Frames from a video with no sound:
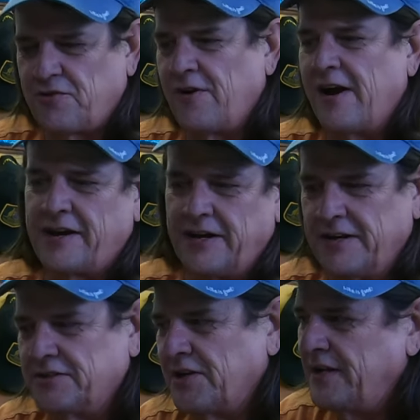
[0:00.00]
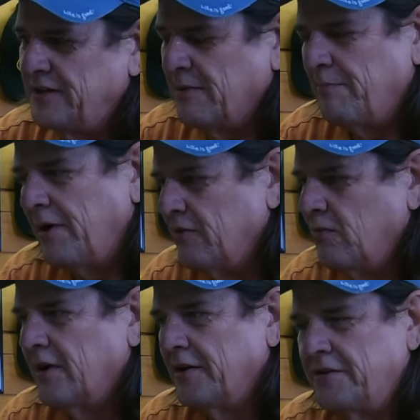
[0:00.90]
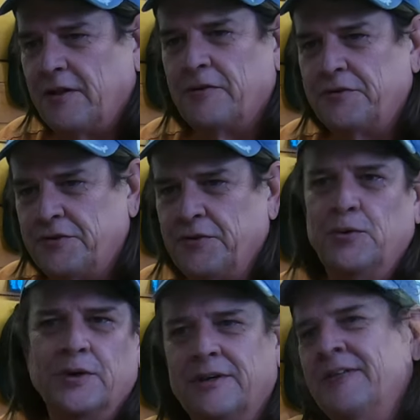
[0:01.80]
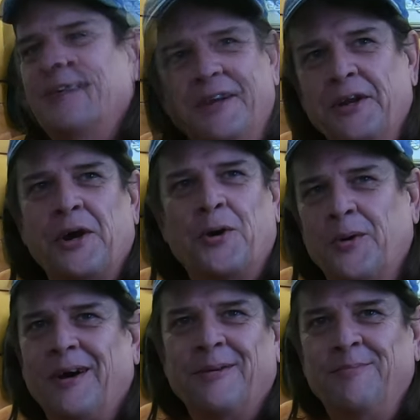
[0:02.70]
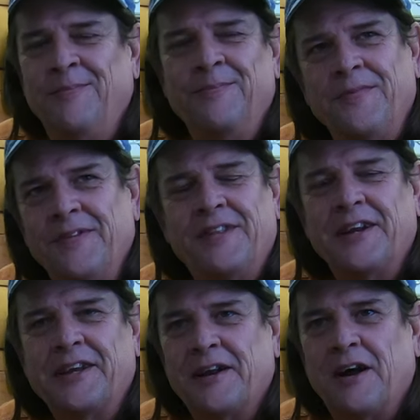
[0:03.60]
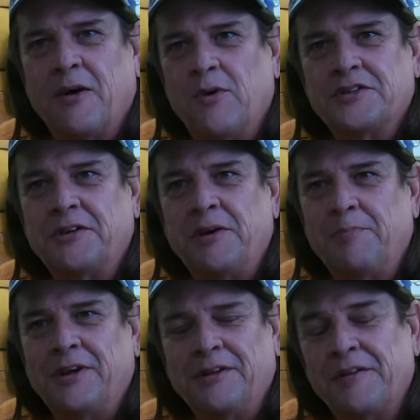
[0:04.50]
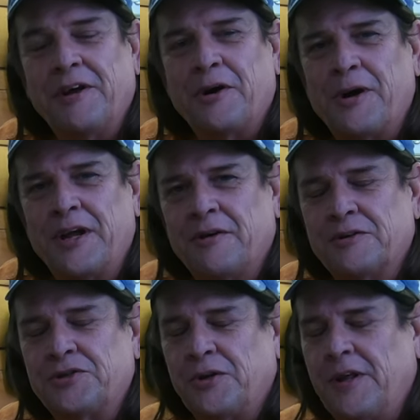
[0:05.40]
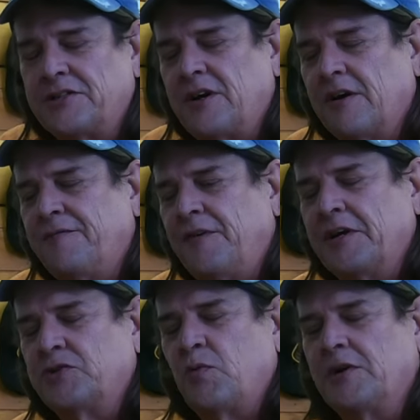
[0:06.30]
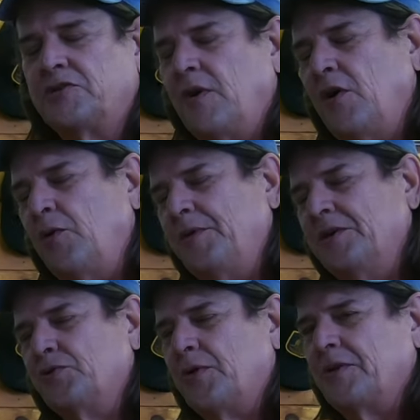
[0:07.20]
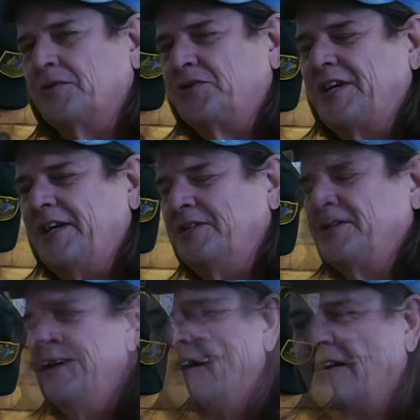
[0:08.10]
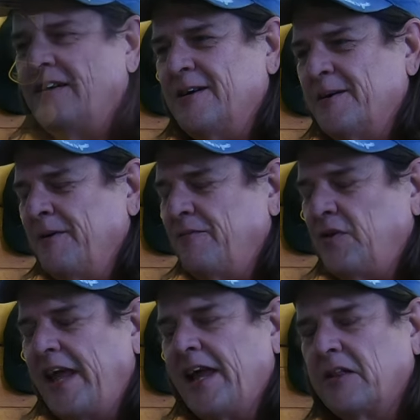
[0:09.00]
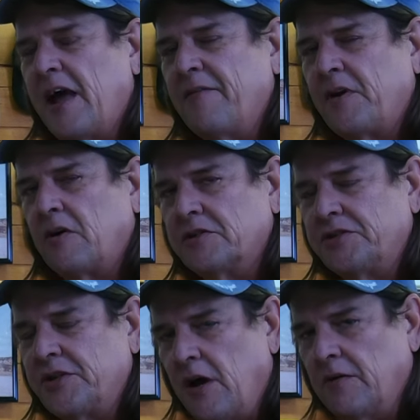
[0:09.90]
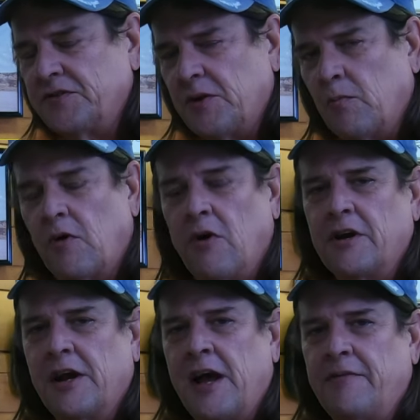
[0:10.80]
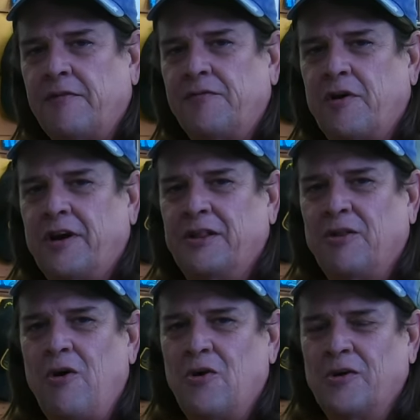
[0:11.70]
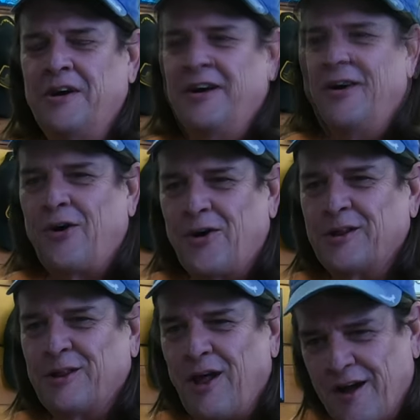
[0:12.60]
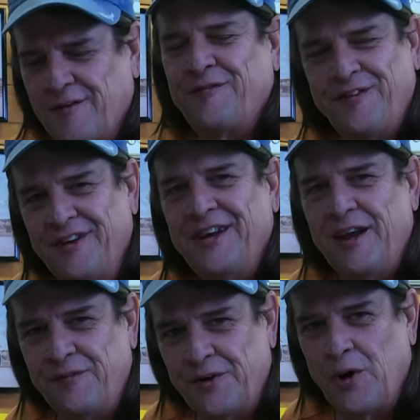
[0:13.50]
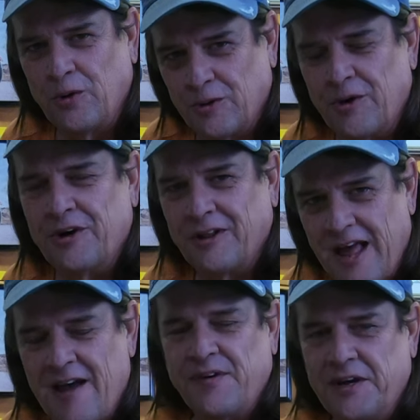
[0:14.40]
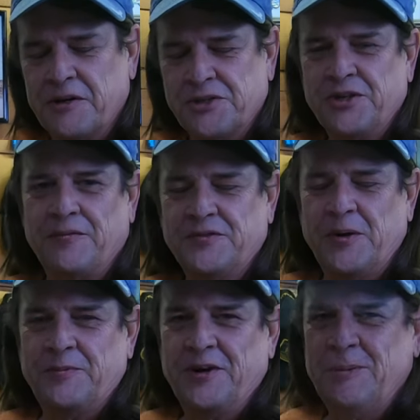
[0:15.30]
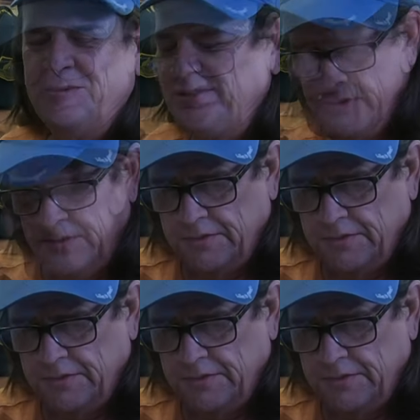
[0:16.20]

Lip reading: Kraken isn't hitting the button when I tell her to, and, you know, then again, I wasn't completely there either, so that's kind of funny as well, so I hope you enjoy those scenes. If we can't laugh at ourselves, then we're all going to have a very long, hard life if you don't learn to laugh at yourself sometimes.